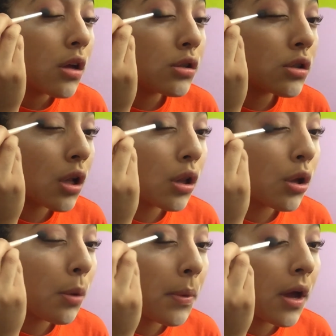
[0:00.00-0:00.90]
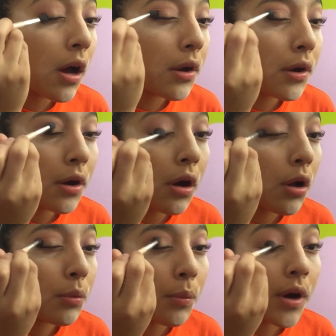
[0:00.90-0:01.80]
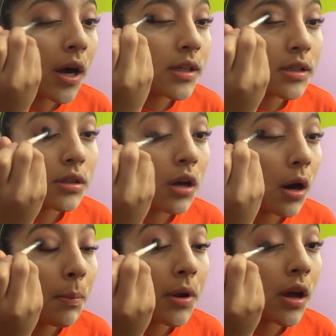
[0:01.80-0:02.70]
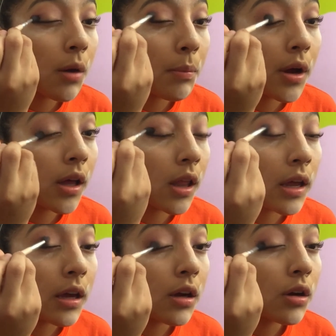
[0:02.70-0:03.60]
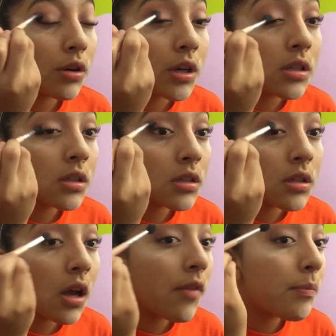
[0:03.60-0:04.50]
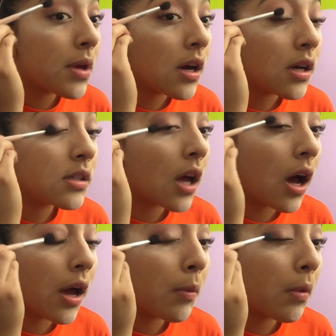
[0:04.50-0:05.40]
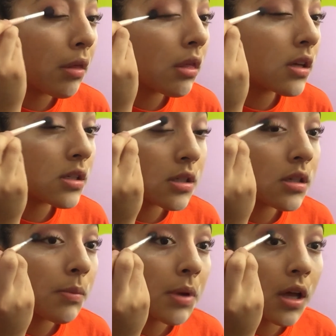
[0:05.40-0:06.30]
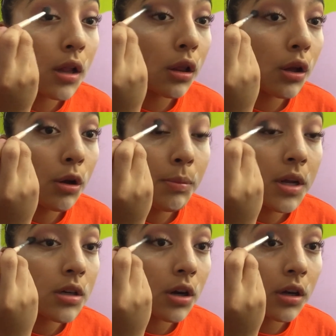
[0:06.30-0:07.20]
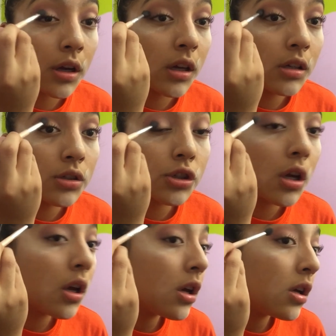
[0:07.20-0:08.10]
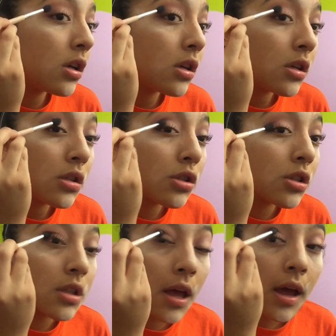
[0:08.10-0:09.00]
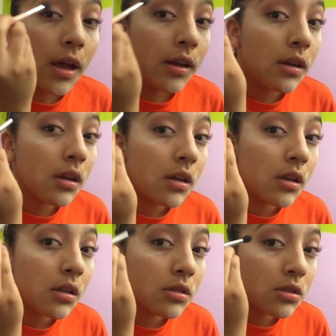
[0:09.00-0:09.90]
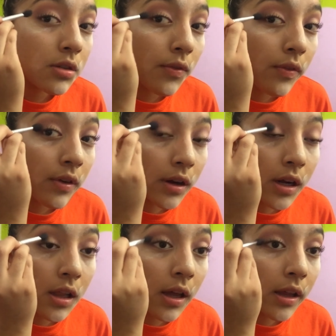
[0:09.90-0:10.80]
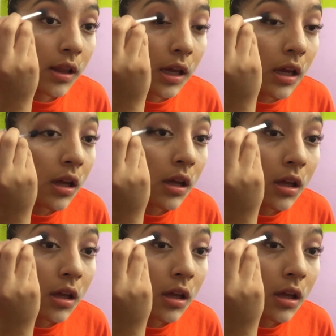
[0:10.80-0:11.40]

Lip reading: Just a little bit under on where I did not put it on my like crease and stuff, because I want this to be a little bit darkish. Just the end, very lightly.